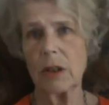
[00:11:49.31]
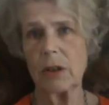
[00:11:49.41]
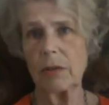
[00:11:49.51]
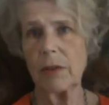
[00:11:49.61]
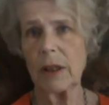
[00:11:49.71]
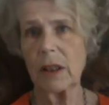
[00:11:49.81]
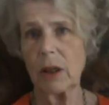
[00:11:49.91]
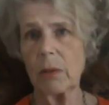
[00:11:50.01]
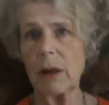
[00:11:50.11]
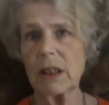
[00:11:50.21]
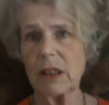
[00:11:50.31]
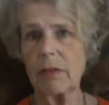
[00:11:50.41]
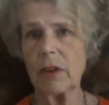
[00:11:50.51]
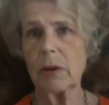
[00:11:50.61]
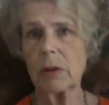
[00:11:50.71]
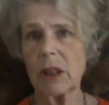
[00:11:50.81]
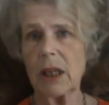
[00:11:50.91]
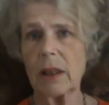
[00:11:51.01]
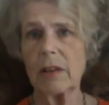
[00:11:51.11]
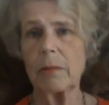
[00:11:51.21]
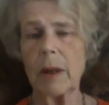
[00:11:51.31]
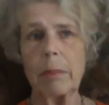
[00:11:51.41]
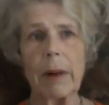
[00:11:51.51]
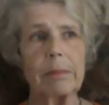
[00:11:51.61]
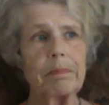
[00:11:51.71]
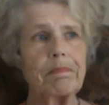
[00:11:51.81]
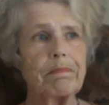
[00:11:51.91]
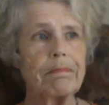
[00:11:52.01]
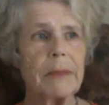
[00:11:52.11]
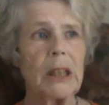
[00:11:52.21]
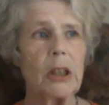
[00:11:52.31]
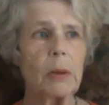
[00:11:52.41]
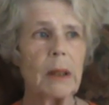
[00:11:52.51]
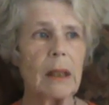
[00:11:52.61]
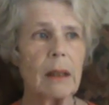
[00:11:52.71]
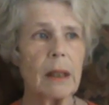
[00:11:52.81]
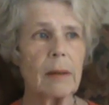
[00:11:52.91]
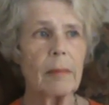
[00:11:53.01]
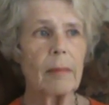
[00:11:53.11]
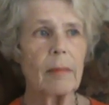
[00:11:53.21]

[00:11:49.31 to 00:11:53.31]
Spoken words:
I do find it quite difficult to get off my bum and do anything.